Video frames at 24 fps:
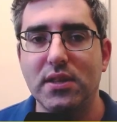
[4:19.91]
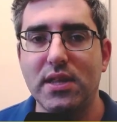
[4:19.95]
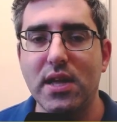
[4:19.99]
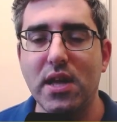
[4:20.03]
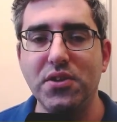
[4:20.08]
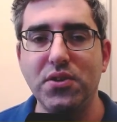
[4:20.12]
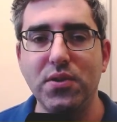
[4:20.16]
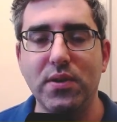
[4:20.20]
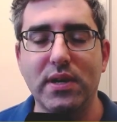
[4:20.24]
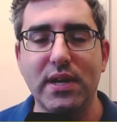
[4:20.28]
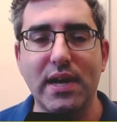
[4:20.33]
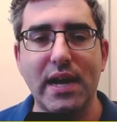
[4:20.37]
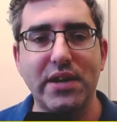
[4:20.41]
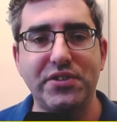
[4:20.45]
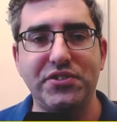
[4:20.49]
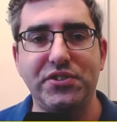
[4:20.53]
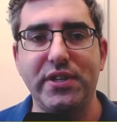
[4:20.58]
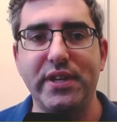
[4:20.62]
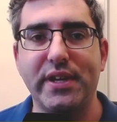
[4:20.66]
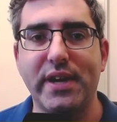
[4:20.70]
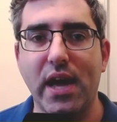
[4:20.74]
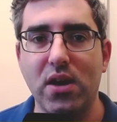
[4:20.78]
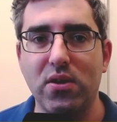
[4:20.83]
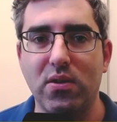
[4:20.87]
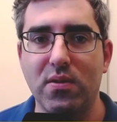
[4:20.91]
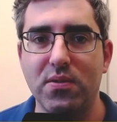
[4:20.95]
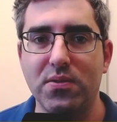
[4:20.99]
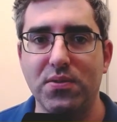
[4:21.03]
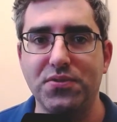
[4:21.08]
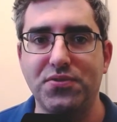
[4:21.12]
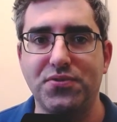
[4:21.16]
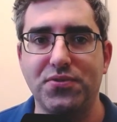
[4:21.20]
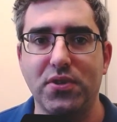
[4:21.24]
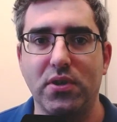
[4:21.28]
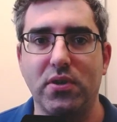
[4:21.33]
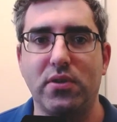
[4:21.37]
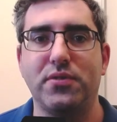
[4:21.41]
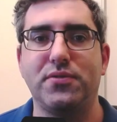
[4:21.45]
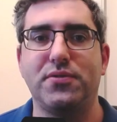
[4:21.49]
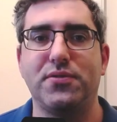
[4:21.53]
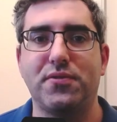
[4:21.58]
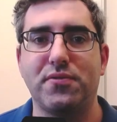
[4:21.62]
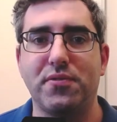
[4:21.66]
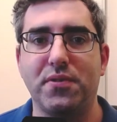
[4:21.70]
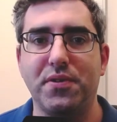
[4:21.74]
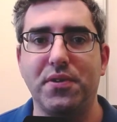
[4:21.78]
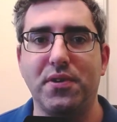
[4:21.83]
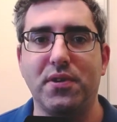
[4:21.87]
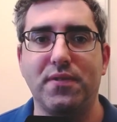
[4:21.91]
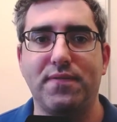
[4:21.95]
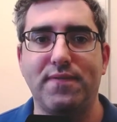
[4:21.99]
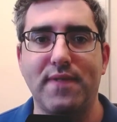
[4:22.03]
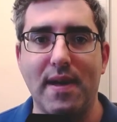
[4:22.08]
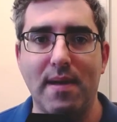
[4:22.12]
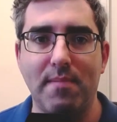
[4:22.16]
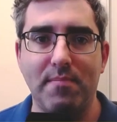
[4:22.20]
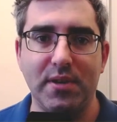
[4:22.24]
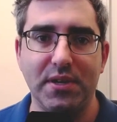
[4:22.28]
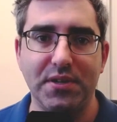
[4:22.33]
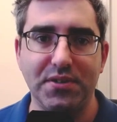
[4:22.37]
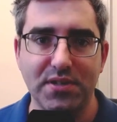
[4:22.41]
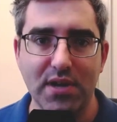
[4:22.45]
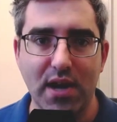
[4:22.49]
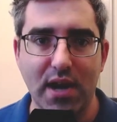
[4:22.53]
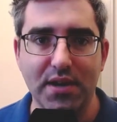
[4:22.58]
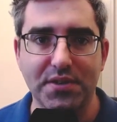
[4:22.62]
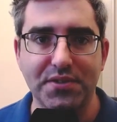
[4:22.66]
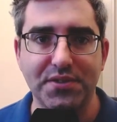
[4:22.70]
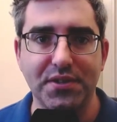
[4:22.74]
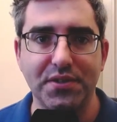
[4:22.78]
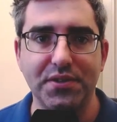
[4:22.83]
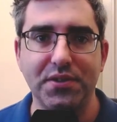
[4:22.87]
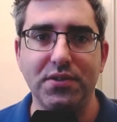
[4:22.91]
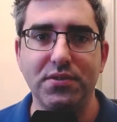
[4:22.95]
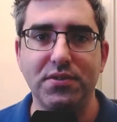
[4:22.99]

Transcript: then you can actually get all those drugs through your family doctor.